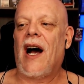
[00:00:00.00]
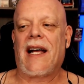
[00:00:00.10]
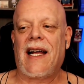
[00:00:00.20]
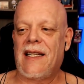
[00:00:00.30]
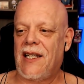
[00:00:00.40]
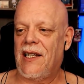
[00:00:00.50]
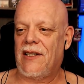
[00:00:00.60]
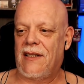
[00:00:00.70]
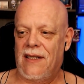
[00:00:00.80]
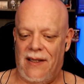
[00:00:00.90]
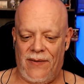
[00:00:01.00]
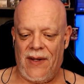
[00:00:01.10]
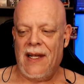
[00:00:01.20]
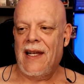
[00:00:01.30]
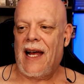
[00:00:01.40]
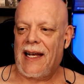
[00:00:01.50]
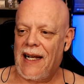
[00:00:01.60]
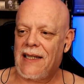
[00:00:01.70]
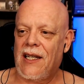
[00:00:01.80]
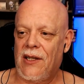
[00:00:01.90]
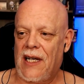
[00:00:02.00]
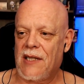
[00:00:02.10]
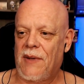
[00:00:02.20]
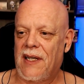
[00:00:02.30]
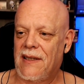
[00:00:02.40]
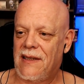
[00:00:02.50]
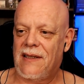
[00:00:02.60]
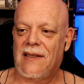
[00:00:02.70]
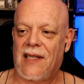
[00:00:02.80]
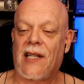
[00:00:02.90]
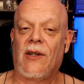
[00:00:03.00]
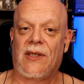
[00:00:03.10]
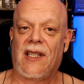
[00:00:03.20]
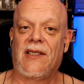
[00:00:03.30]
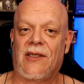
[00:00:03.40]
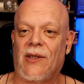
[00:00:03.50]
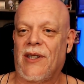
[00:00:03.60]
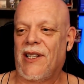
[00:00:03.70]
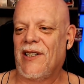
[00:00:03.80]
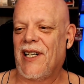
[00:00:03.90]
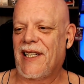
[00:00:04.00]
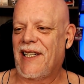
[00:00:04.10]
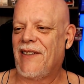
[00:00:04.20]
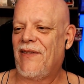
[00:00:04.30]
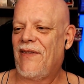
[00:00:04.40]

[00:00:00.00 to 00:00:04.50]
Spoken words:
I gotta tell you, Sean, I gotta tell you guys my Psycho Sid story. You like it?